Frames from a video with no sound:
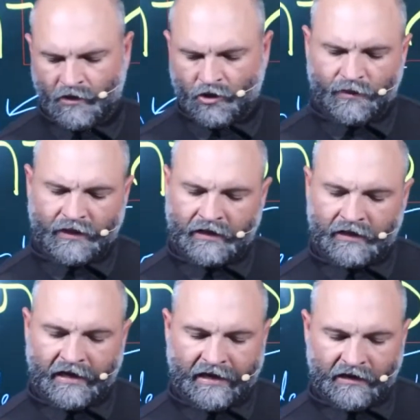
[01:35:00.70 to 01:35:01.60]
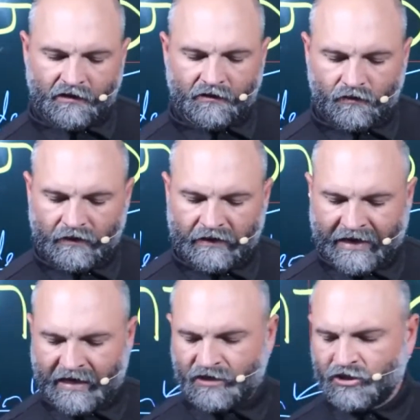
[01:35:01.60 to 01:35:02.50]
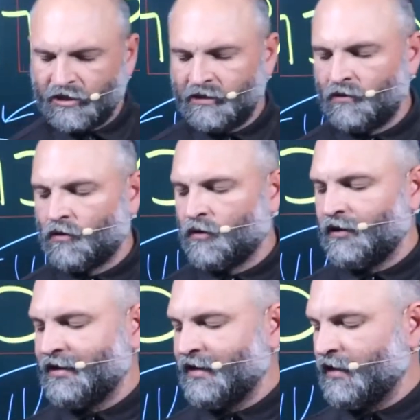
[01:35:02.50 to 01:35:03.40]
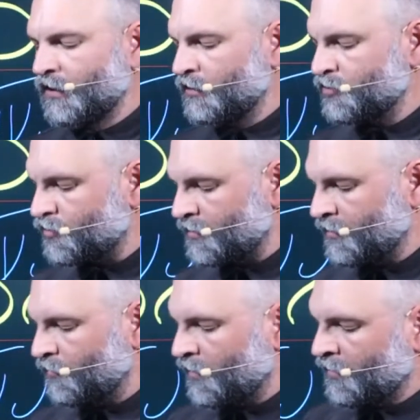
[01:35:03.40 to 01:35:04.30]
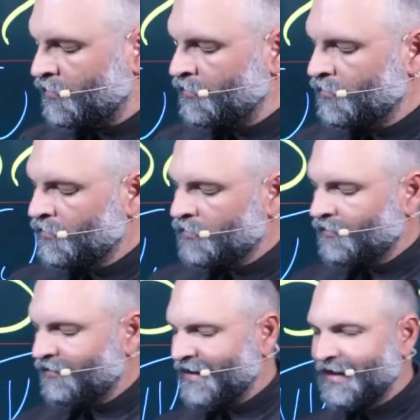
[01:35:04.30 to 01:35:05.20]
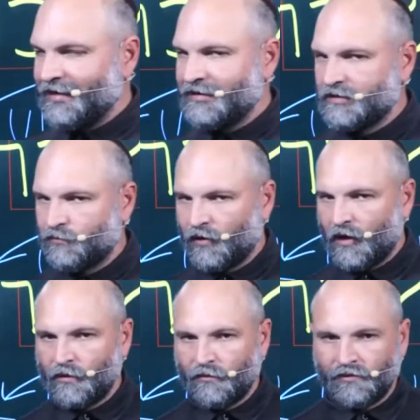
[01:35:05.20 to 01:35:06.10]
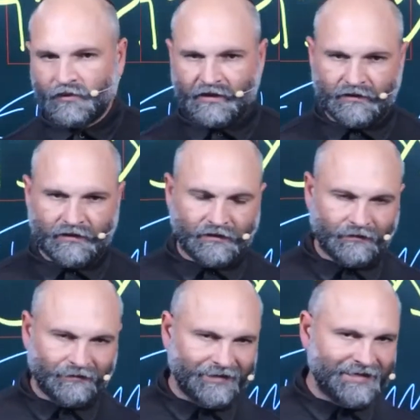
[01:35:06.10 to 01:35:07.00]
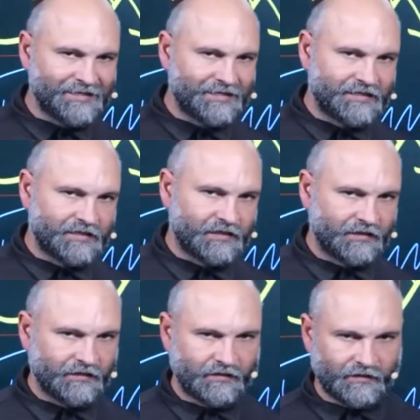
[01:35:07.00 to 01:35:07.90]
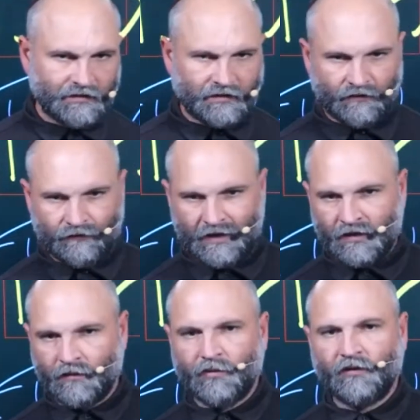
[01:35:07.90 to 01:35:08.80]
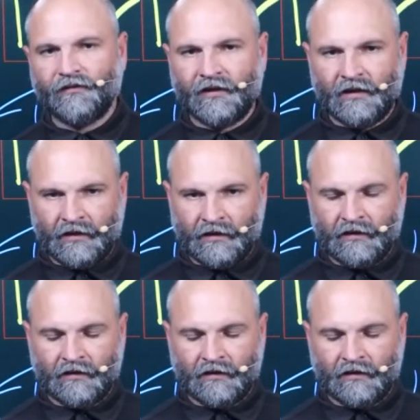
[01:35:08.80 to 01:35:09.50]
But in a nation or in a country where that is probably the least available thing,